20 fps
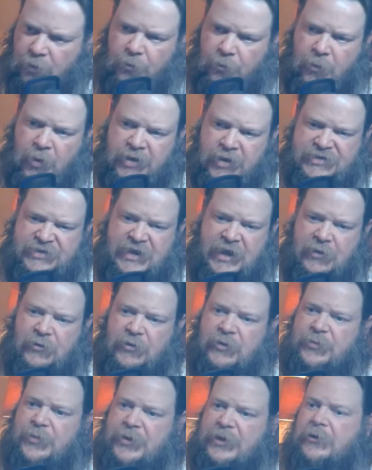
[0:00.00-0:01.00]
must now
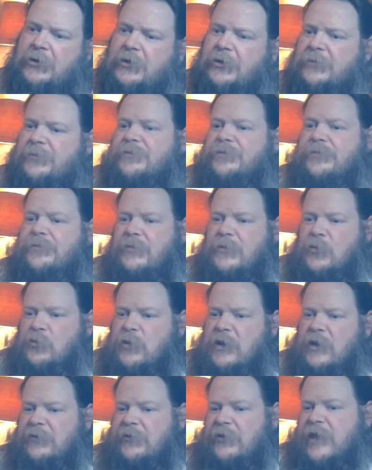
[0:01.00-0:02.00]
appear,
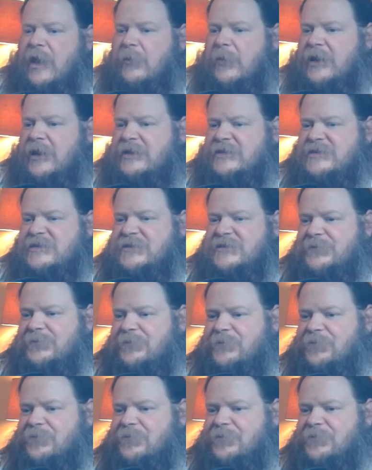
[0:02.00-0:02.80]
whatever that means.